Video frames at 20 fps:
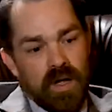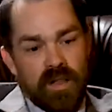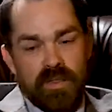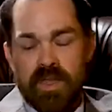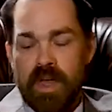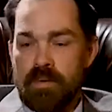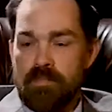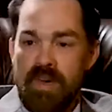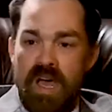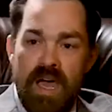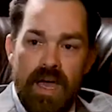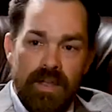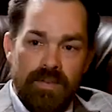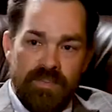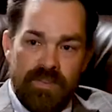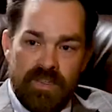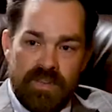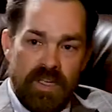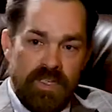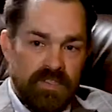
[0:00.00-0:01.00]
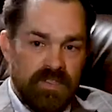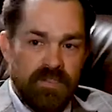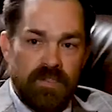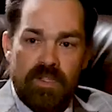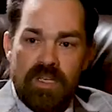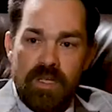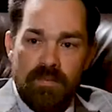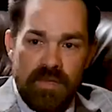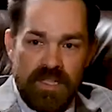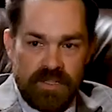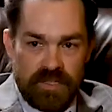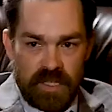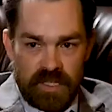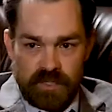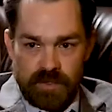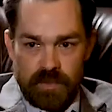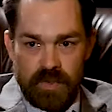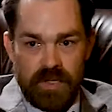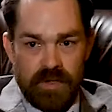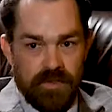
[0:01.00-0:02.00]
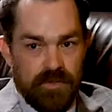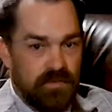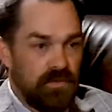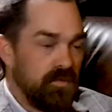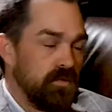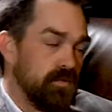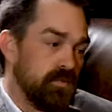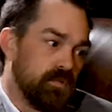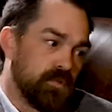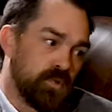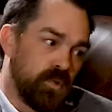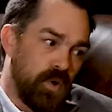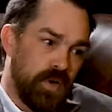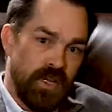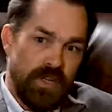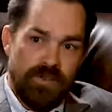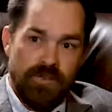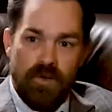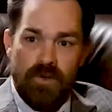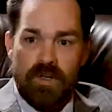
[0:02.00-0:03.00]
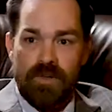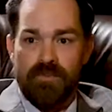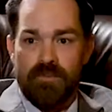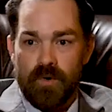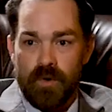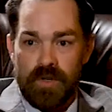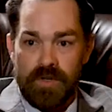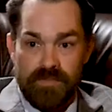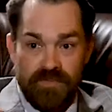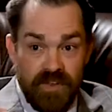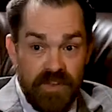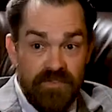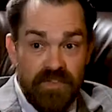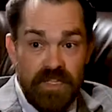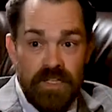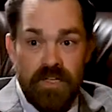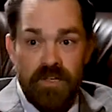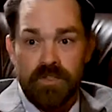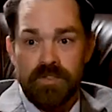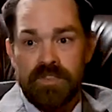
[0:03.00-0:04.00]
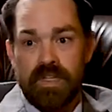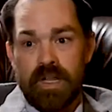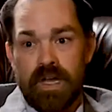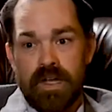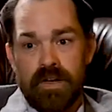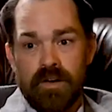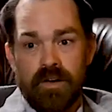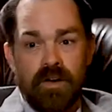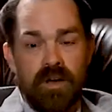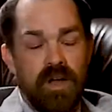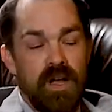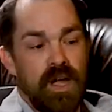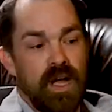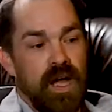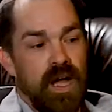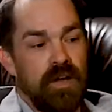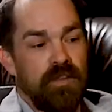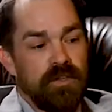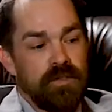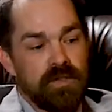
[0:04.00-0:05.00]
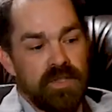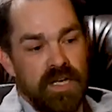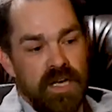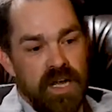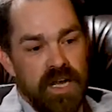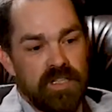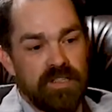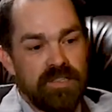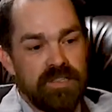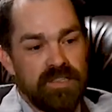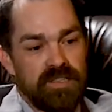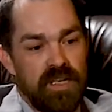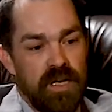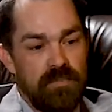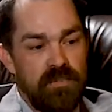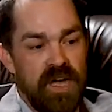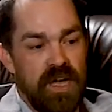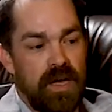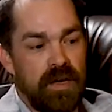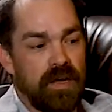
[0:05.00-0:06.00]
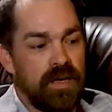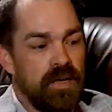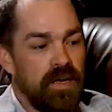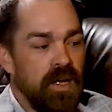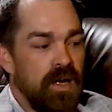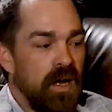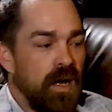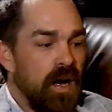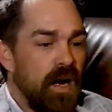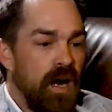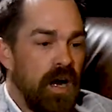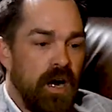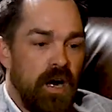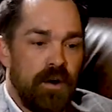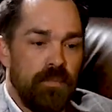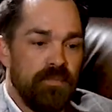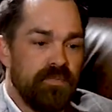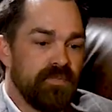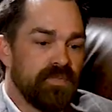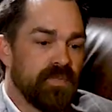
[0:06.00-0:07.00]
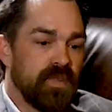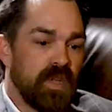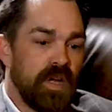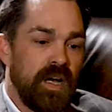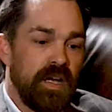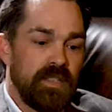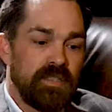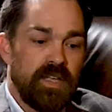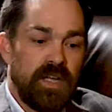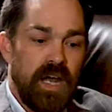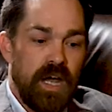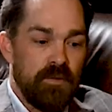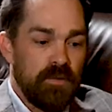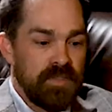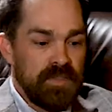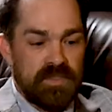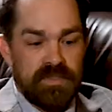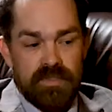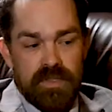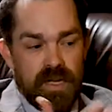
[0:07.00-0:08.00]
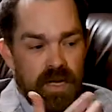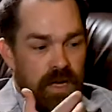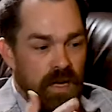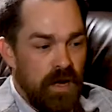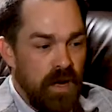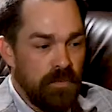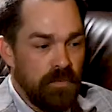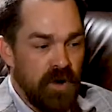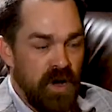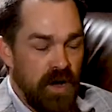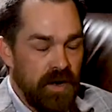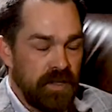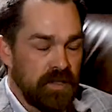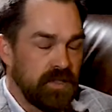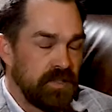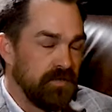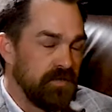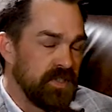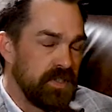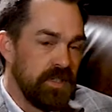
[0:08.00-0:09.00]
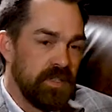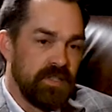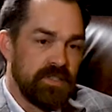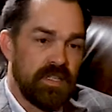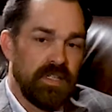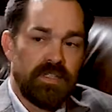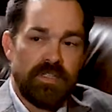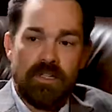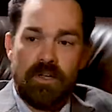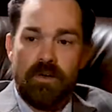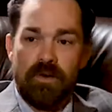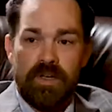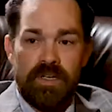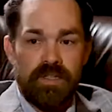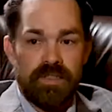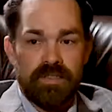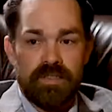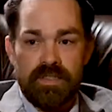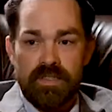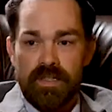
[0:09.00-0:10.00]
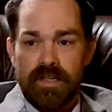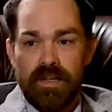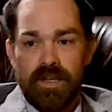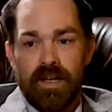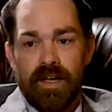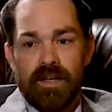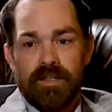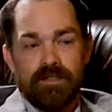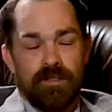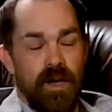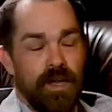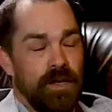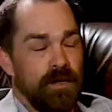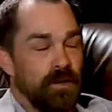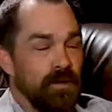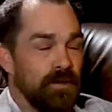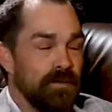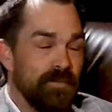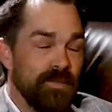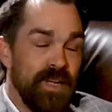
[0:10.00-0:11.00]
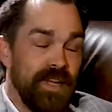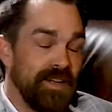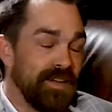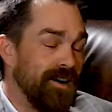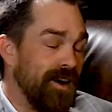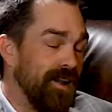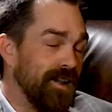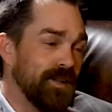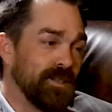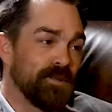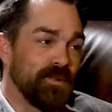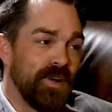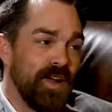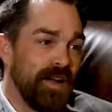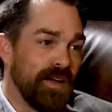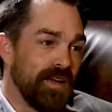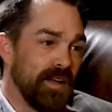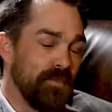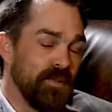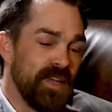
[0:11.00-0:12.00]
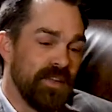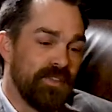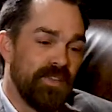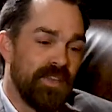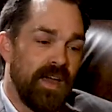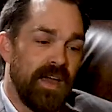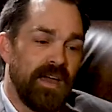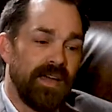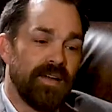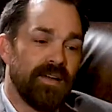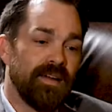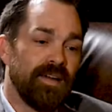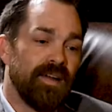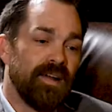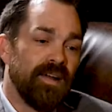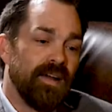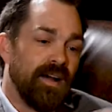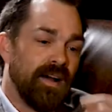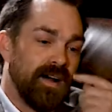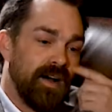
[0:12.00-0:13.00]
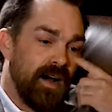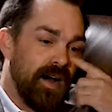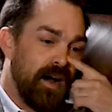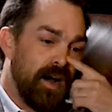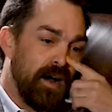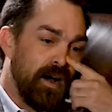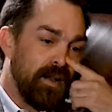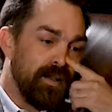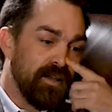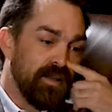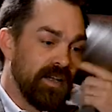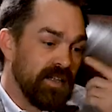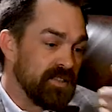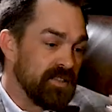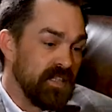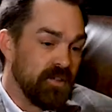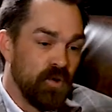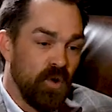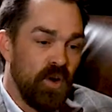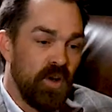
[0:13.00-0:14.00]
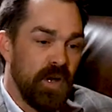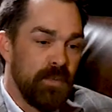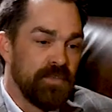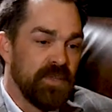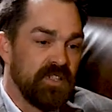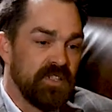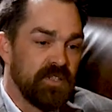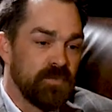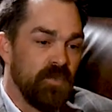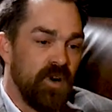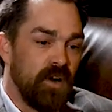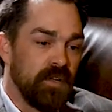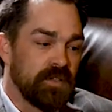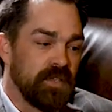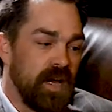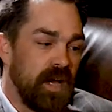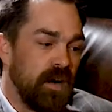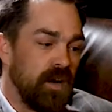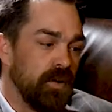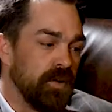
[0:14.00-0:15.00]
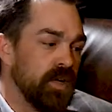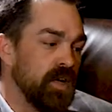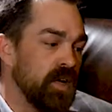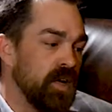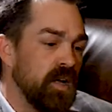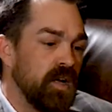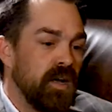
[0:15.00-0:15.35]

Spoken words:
they met, that they still keep in touch with 20, 30, 40, 50 years later, and those connections they made. Like I said, I was a product of C's get degrees, so I knew me in college were not going to be a thing. Like I said, growing up in this small town,